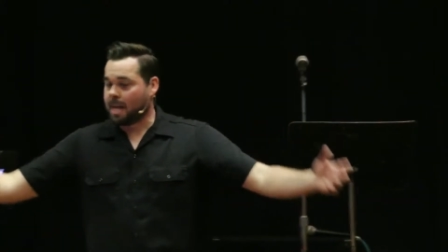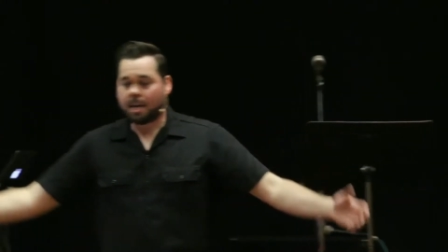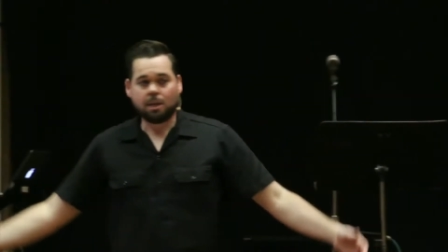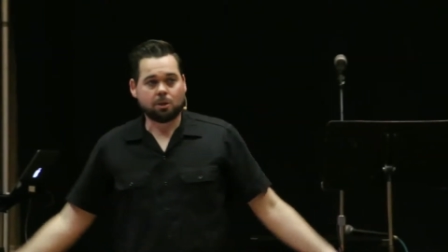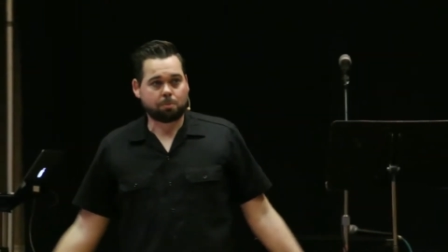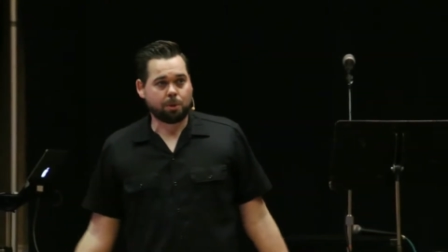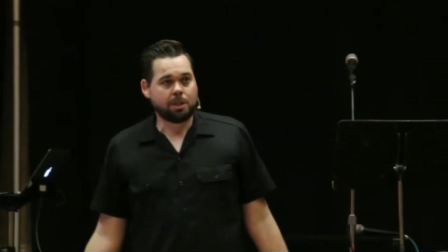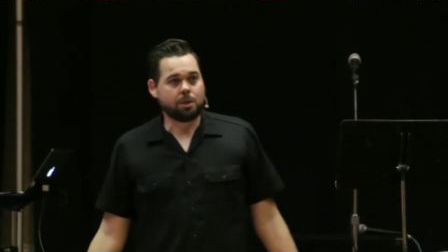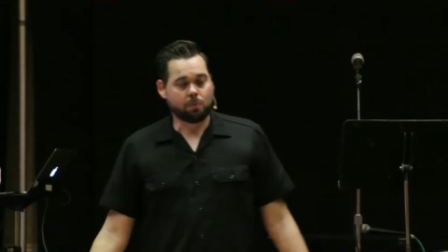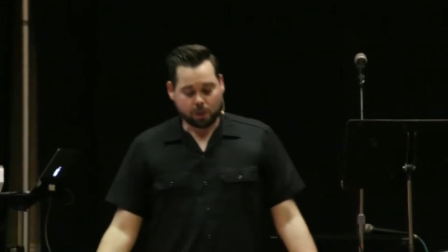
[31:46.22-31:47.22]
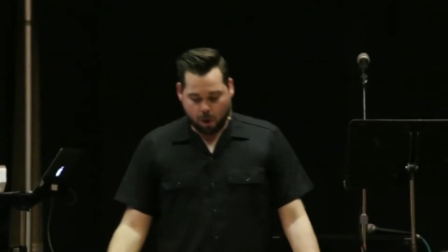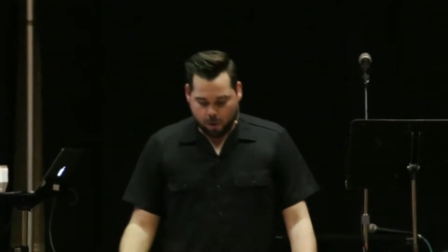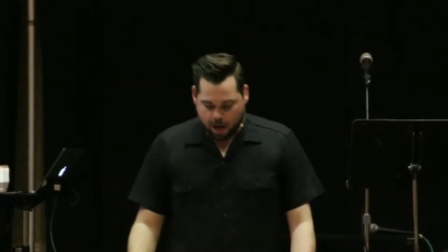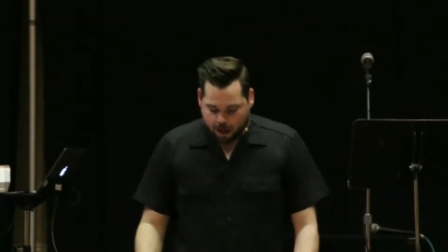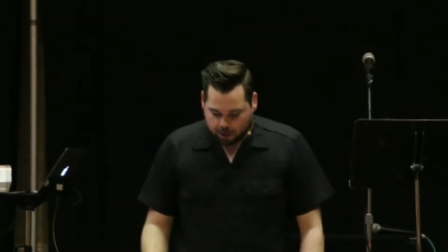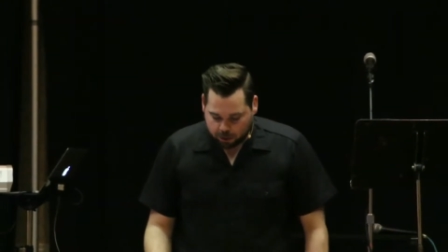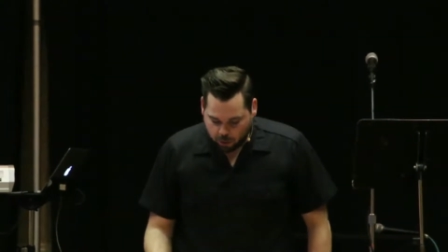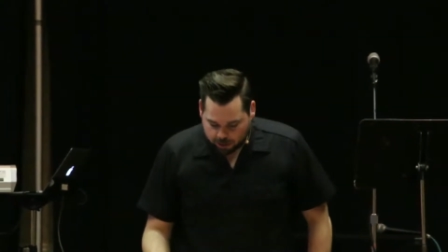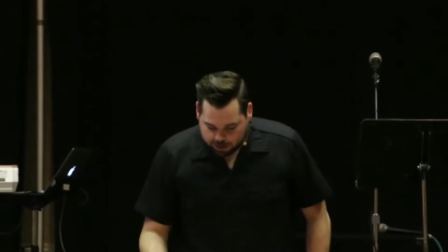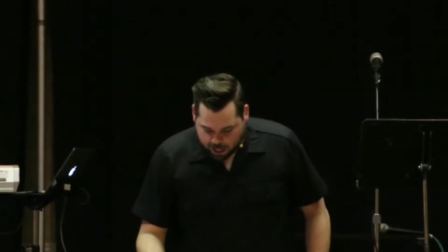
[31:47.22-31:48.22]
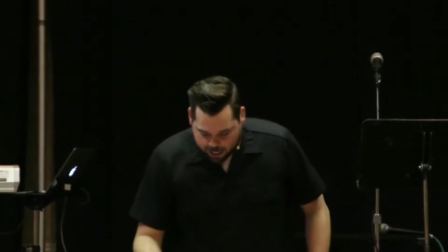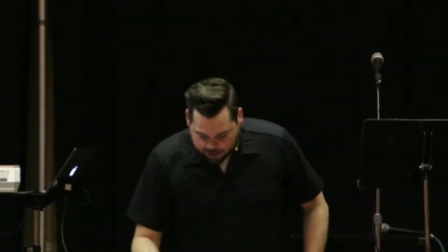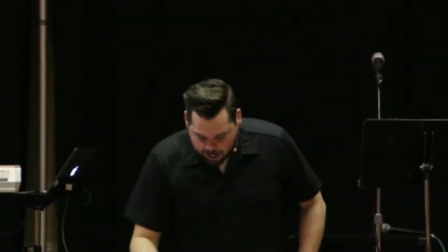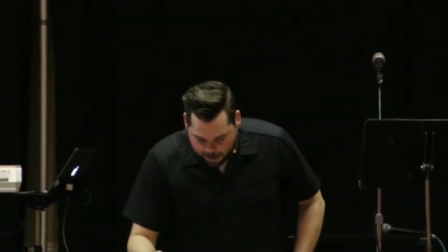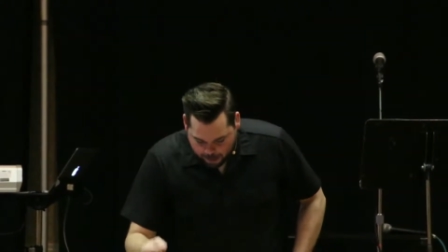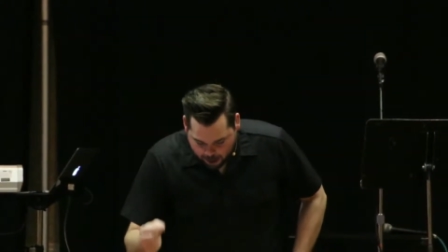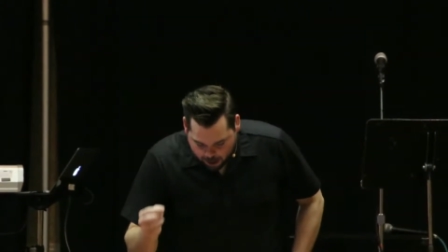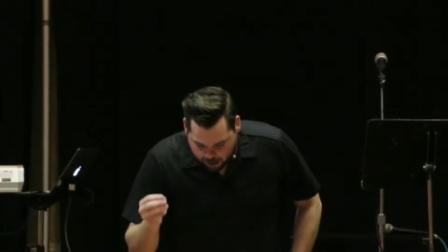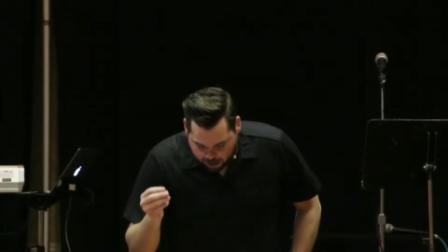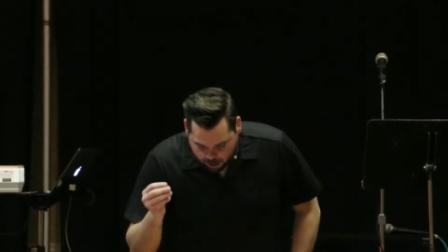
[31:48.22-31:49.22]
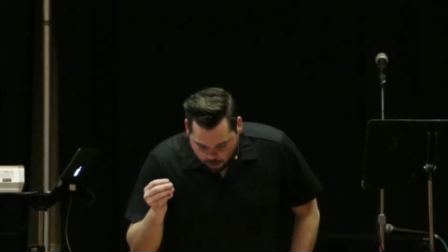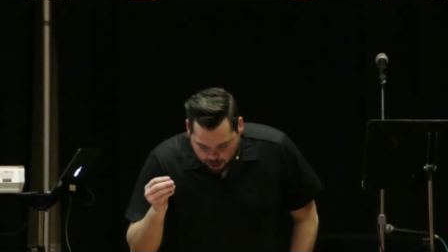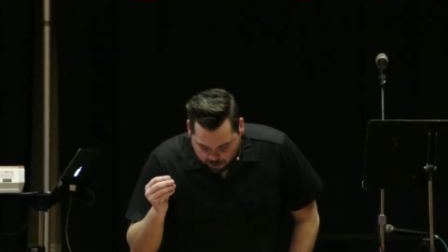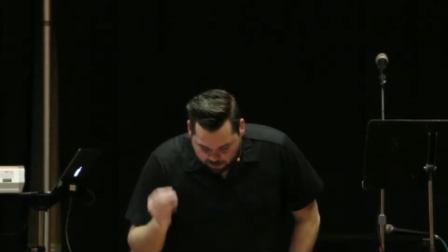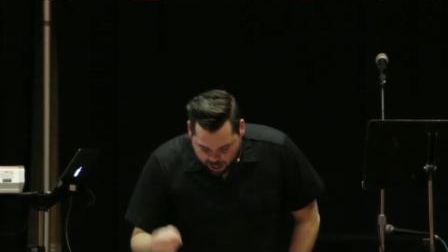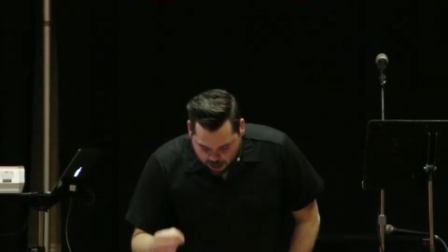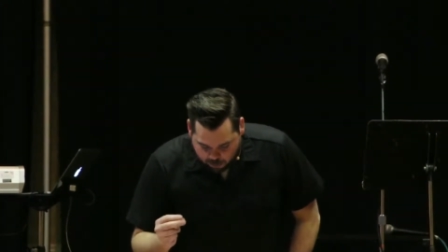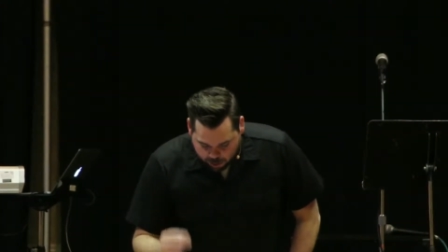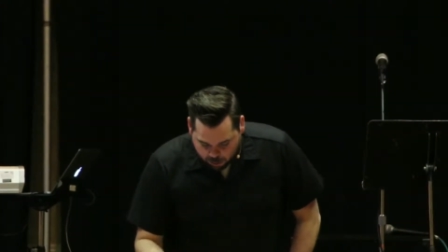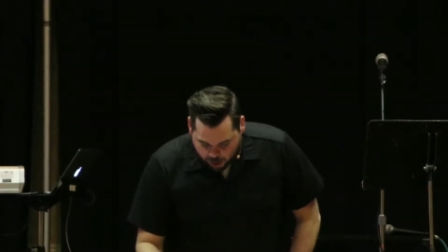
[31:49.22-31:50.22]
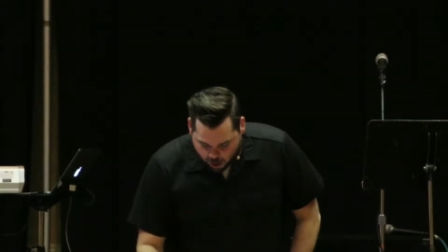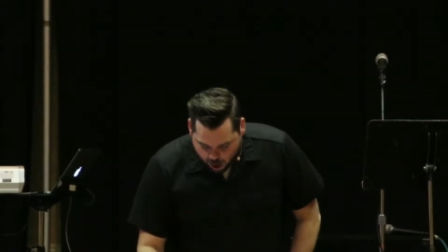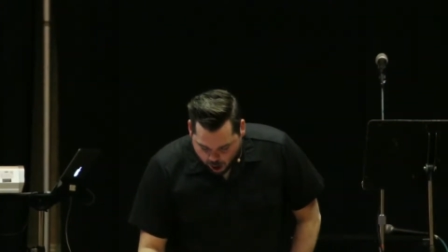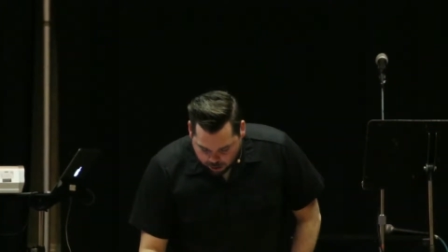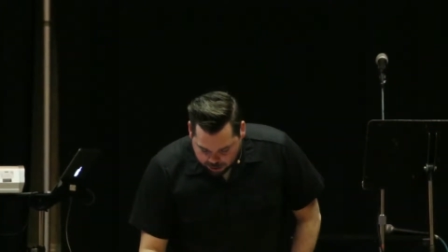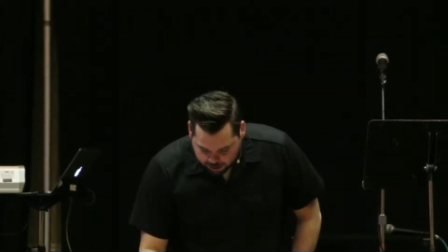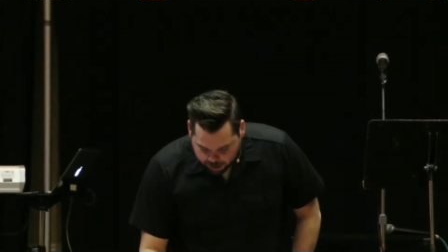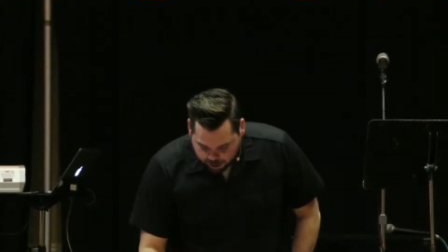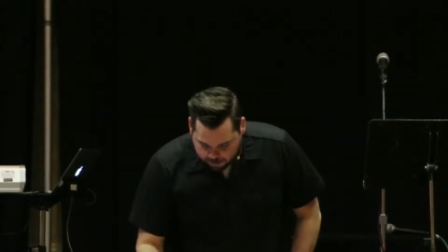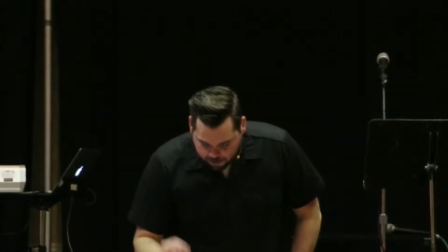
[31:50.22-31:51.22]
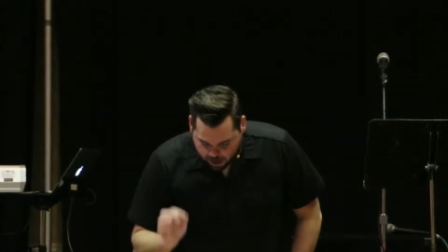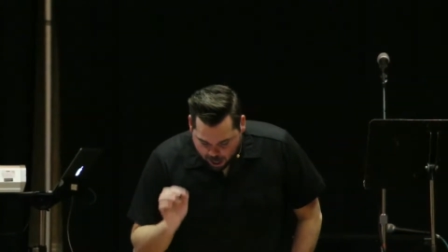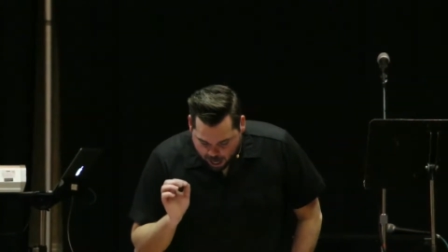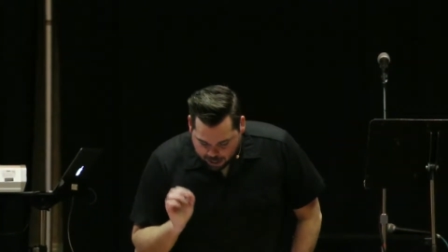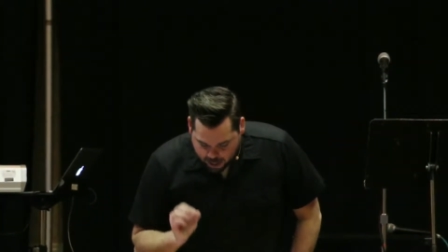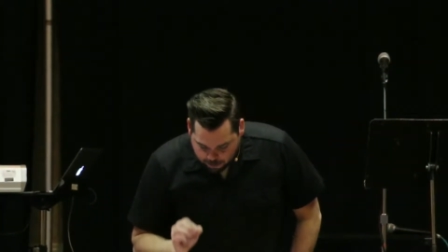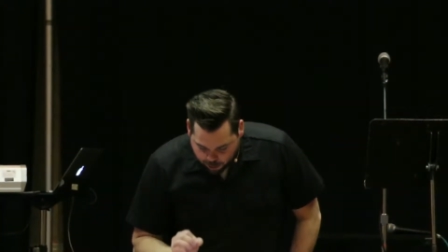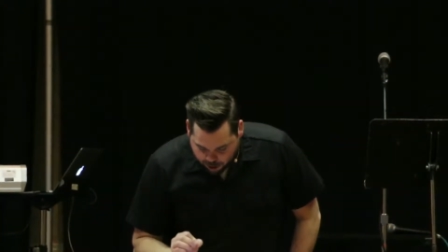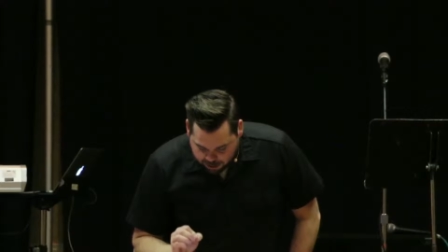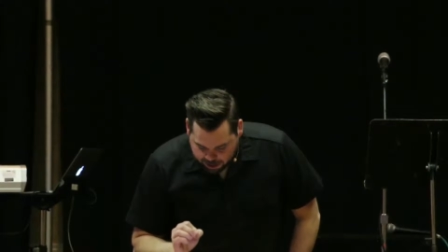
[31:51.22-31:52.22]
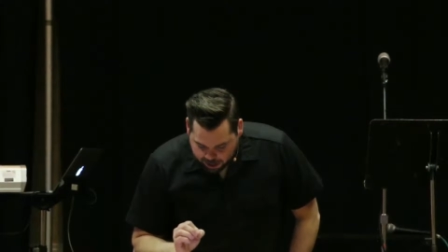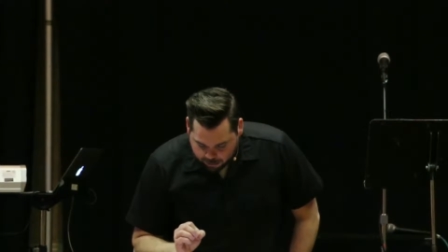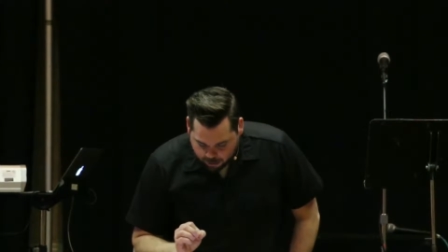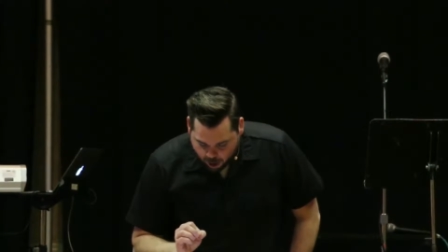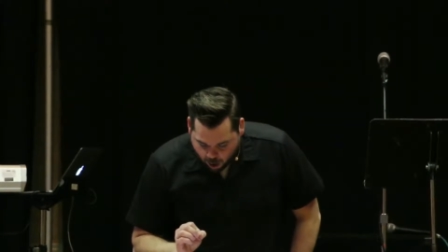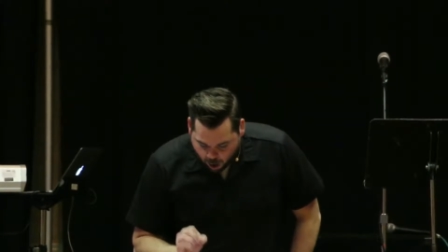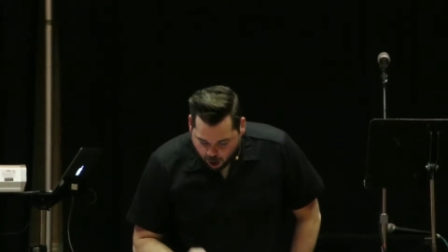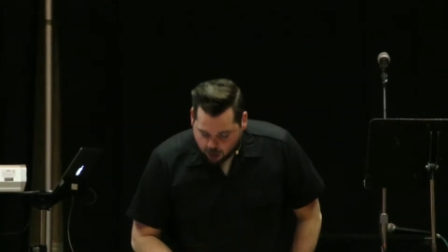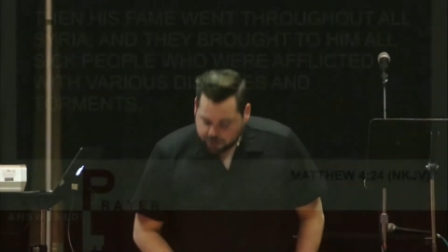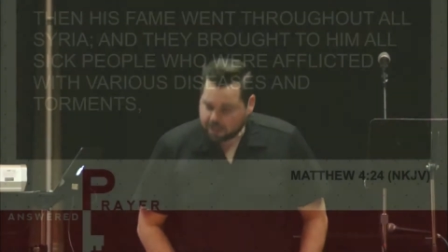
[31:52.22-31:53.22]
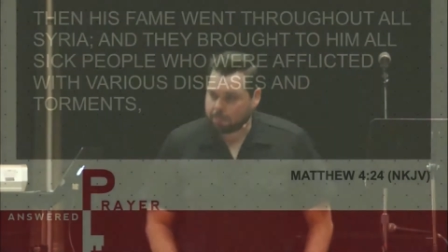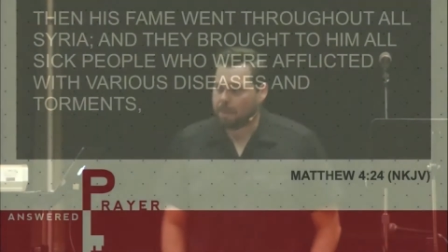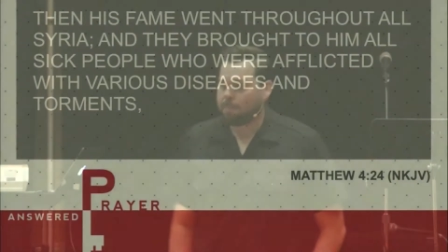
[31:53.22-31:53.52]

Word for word: that he was preaching were going out. And so it says that his fame went throughout all Syria, and they brought to him all sick